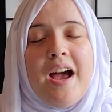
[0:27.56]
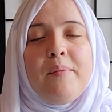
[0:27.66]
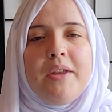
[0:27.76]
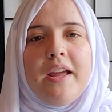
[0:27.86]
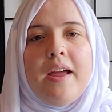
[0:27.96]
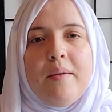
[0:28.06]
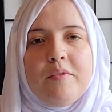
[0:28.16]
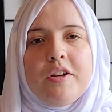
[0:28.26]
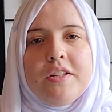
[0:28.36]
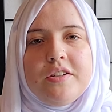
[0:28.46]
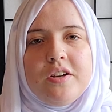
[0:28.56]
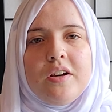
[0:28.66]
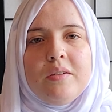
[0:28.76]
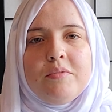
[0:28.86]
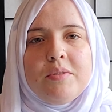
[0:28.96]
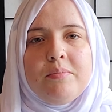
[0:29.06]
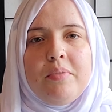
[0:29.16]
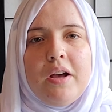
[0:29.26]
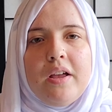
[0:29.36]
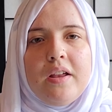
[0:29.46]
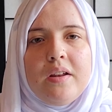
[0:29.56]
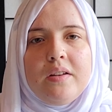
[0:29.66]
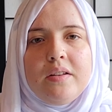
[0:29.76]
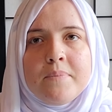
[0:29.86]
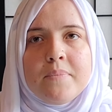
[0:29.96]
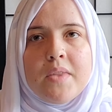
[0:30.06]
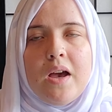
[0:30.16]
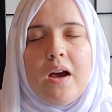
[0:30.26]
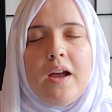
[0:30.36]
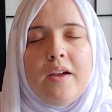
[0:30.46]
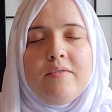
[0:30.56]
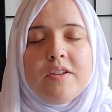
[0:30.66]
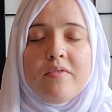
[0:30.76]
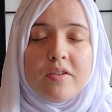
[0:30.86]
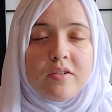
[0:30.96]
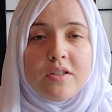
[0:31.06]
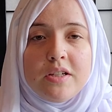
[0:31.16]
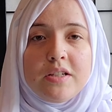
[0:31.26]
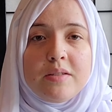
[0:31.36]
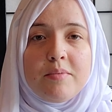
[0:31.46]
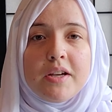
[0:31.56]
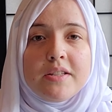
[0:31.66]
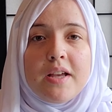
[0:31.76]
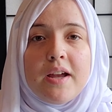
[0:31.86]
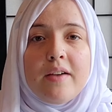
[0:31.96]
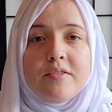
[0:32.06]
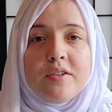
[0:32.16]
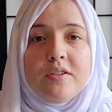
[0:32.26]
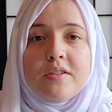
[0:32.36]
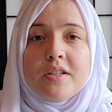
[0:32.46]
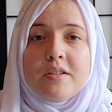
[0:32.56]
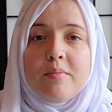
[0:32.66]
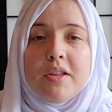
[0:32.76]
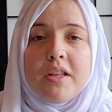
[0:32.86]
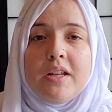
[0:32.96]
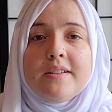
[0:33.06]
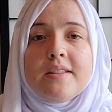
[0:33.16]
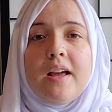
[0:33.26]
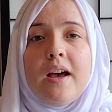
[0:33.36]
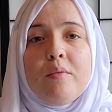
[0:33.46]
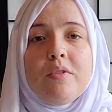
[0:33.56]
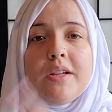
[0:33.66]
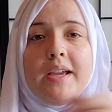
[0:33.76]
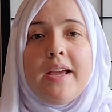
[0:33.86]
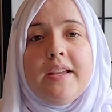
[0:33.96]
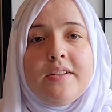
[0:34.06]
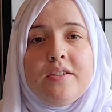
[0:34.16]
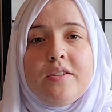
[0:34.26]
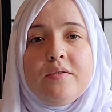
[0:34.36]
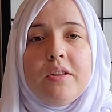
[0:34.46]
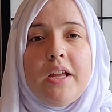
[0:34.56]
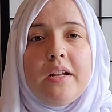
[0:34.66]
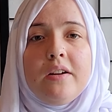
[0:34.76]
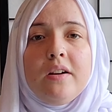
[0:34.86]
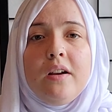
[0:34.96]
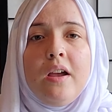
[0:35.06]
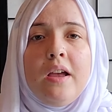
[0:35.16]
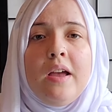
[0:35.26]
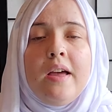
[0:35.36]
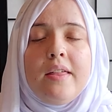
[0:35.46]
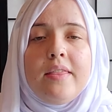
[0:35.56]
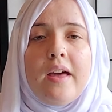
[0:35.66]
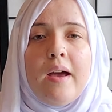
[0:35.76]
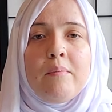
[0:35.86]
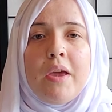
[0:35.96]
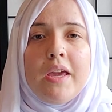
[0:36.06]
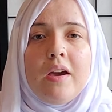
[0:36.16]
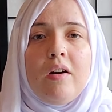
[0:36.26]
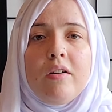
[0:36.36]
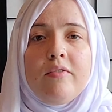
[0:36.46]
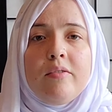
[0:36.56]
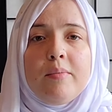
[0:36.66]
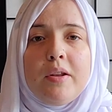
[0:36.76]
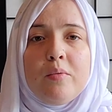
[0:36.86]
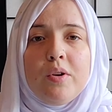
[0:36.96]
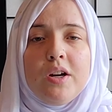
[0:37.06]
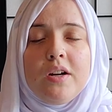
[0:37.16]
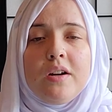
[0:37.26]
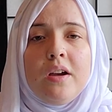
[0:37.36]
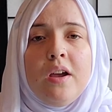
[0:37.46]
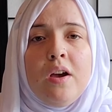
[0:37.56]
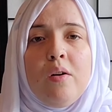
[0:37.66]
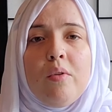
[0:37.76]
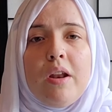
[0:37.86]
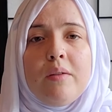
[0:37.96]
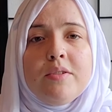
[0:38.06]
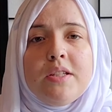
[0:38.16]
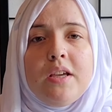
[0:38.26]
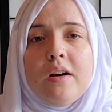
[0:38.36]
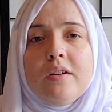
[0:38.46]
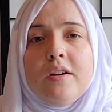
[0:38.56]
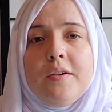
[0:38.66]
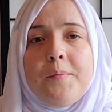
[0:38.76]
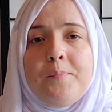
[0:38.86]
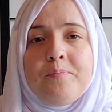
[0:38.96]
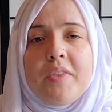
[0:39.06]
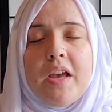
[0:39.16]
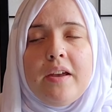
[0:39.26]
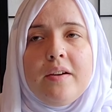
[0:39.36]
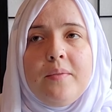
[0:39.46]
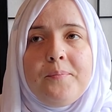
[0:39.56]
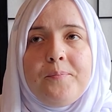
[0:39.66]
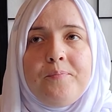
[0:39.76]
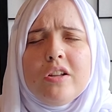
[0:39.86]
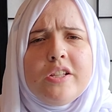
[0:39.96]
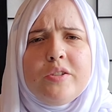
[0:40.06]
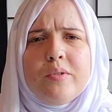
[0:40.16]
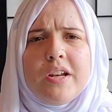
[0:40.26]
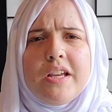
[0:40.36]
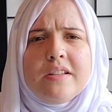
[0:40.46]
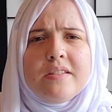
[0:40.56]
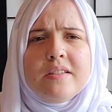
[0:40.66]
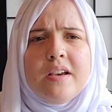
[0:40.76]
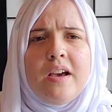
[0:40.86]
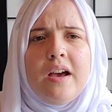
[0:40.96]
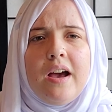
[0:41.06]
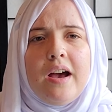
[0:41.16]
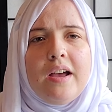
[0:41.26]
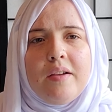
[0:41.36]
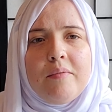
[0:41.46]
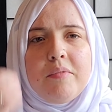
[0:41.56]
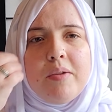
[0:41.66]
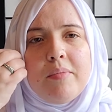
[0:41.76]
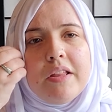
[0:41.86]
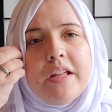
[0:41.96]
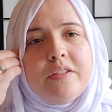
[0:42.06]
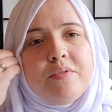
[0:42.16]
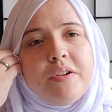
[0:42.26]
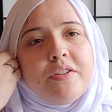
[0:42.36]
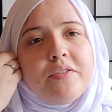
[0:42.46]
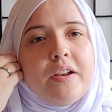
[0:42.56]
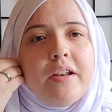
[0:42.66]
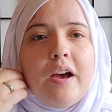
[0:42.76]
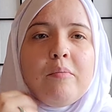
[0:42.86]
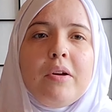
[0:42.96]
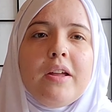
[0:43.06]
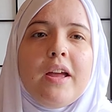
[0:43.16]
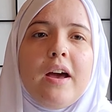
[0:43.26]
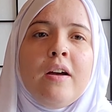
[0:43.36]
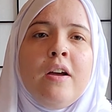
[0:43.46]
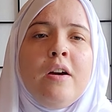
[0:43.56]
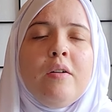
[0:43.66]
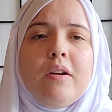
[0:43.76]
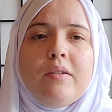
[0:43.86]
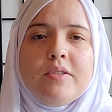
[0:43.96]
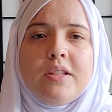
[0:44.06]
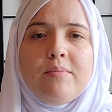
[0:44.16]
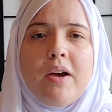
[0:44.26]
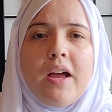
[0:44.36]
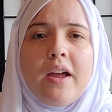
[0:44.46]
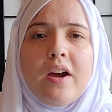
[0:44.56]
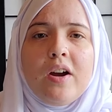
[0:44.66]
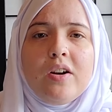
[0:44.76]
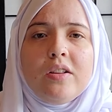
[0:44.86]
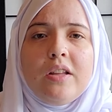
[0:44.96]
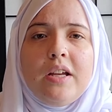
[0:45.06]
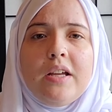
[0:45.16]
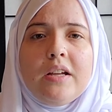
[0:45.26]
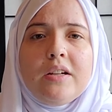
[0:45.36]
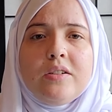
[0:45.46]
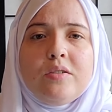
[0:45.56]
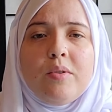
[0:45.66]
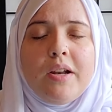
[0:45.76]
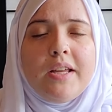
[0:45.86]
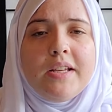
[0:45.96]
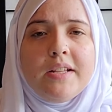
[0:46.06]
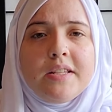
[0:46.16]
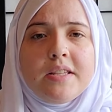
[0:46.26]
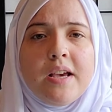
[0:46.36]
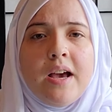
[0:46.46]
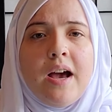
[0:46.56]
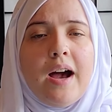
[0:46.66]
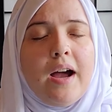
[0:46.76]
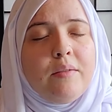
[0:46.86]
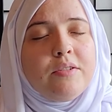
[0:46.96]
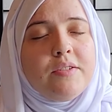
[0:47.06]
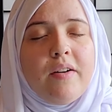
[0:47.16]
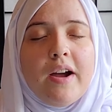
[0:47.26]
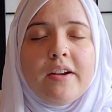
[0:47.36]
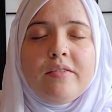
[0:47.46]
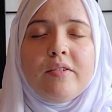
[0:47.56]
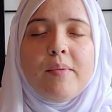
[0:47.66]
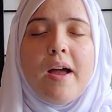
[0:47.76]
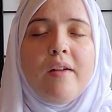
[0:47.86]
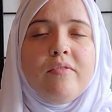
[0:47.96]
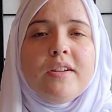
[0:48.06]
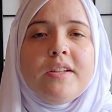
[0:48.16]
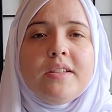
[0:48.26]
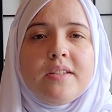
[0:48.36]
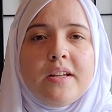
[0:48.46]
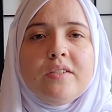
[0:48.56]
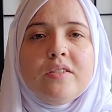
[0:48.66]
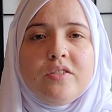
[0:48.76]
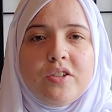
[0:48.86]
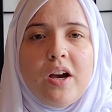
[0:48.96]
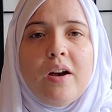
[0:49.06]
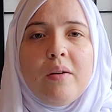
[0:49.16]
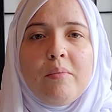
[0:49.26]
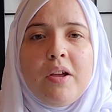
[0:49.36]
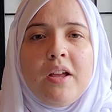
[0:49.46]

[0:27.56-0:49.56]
I mean, I am good at jobs, but I have difficulties because I have certain disabilities that I will get into later that make it hard for me to work. When I was younger, like early 20s, I'm in my late 20s right now, but yeah, when I was in my early 20s, I was fired from every single job